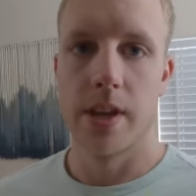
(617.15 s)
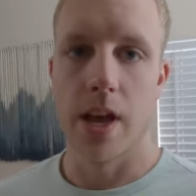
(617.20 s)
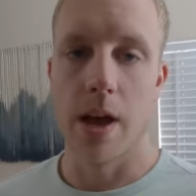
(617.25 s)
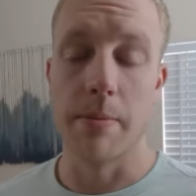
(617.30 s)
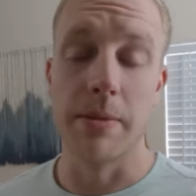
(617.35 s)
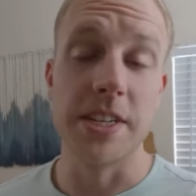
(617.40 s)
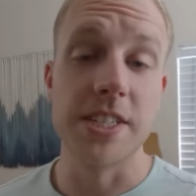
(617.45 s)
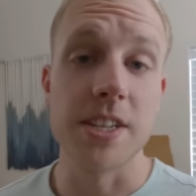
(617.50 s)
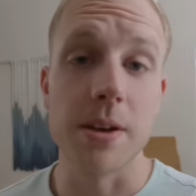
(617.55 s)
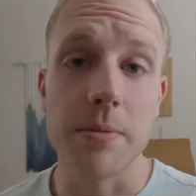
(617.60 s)
I
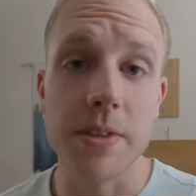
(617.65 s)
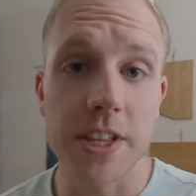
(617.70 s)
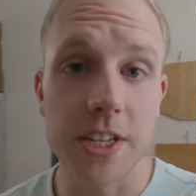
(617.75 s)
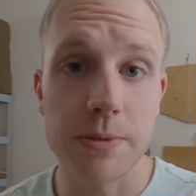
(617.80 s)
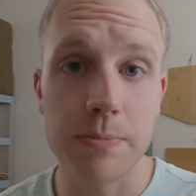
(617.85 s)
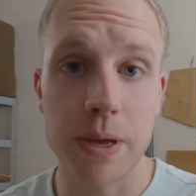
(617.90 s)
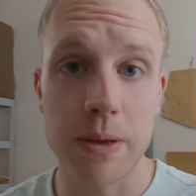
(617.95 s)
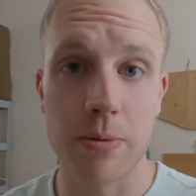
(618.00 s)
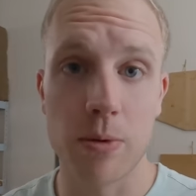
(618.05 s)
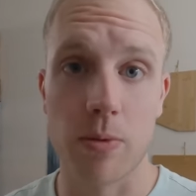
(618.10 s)
mean, some of these
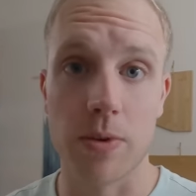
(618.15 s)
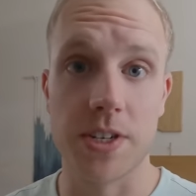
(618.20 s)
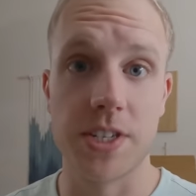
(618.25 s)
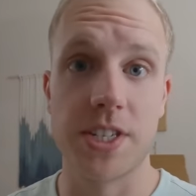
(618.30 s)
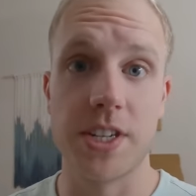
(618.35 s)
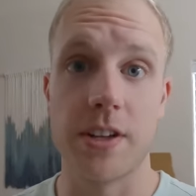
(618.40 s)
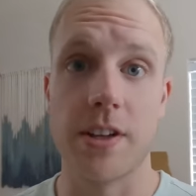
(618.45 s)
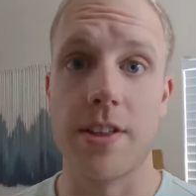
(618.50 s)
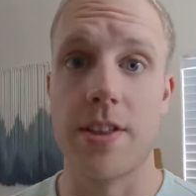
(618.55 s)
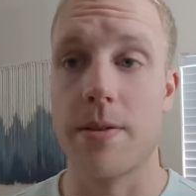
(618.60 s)
people were
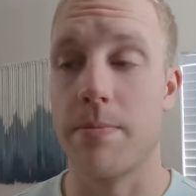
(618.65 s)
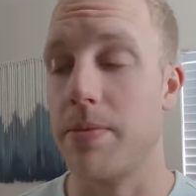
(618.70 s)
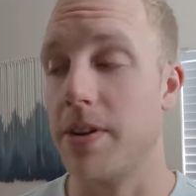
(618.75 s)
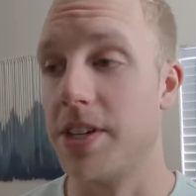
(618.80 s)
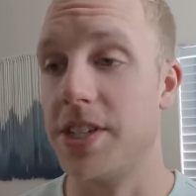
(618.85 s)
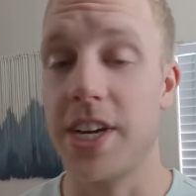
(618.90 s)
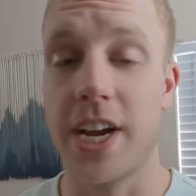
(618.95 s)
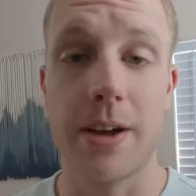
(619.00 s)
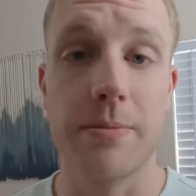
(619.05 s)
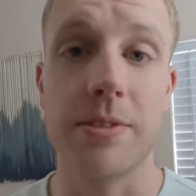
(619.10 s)
still in their
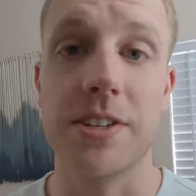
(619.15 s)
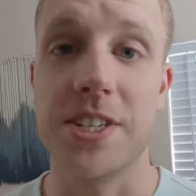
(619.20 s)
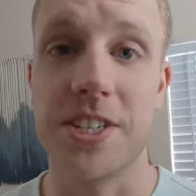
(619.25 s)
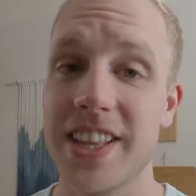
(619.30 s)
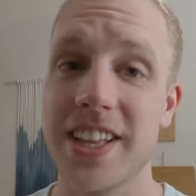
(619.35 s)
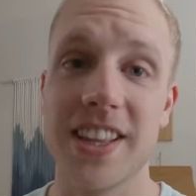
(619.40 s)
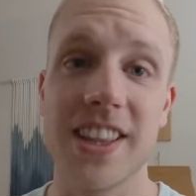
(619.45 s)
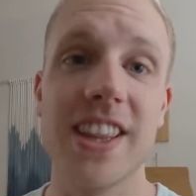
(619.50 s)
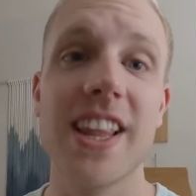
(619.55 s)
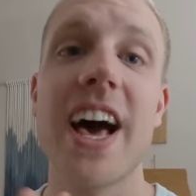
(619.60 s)
pajamas.
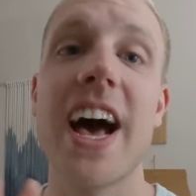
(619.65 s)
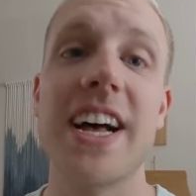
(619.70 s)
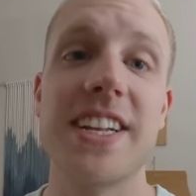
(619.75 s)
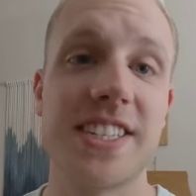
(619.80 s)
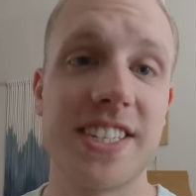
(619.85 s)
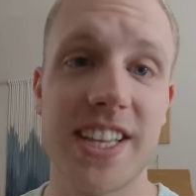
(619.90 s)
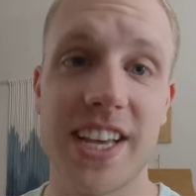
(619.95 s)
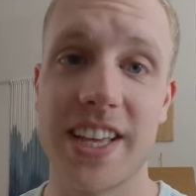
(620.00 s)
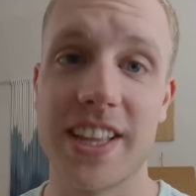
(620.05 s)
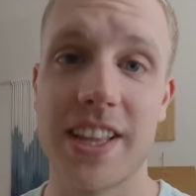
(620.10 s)
The
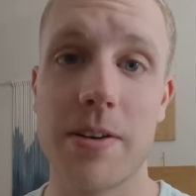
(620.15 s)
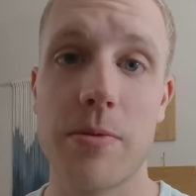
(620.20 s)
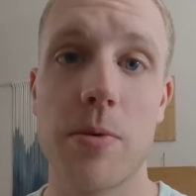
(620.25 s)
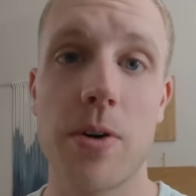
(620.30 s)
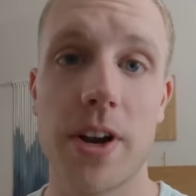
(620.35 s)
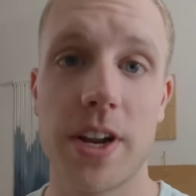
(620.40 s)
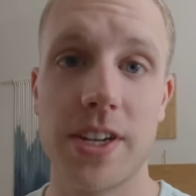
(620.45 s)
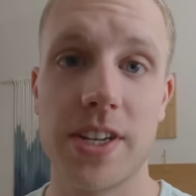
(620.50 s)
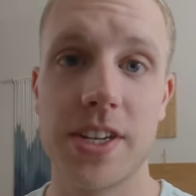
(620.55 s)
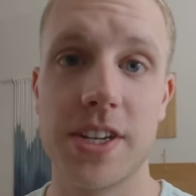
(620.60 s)
last thing they
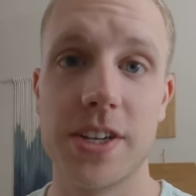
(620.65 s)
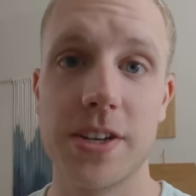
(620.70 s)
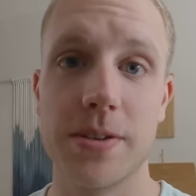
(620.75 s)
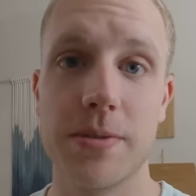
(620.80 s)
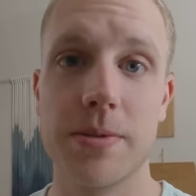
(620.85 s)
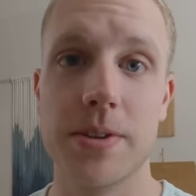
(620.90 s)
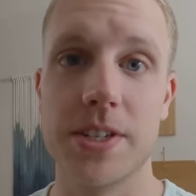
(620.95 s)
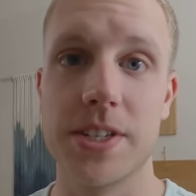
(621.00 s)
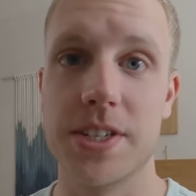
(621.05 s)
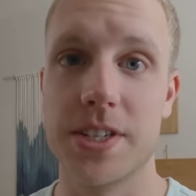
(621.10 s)
wanted to do
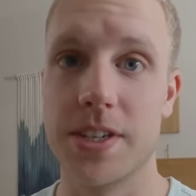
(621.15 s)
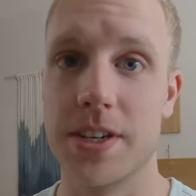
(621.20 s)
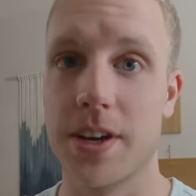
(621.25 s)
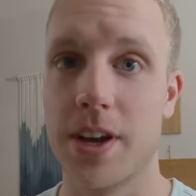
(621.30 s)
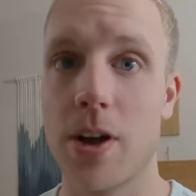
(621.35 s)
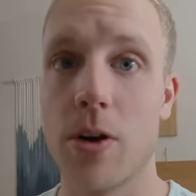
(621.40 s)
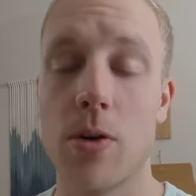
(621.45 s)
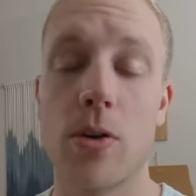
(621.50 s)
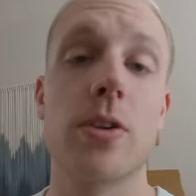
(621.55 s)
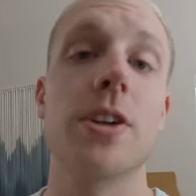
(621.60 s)
was to
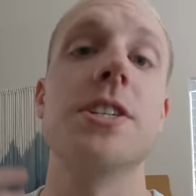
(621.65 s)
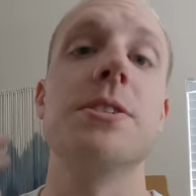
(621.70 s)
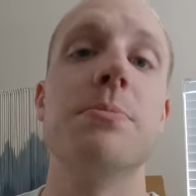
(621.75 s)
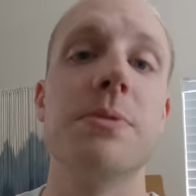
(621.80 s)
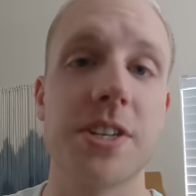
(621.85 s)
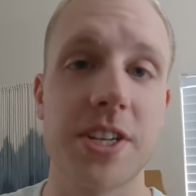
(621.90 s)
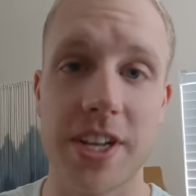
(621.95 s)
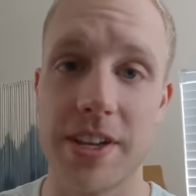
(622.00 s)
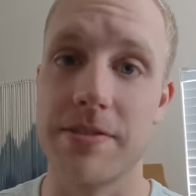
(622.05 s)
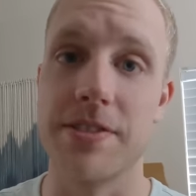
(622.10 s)
go
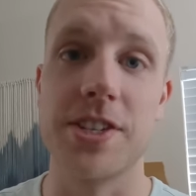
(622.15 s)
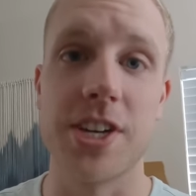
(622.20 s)
Christmas gift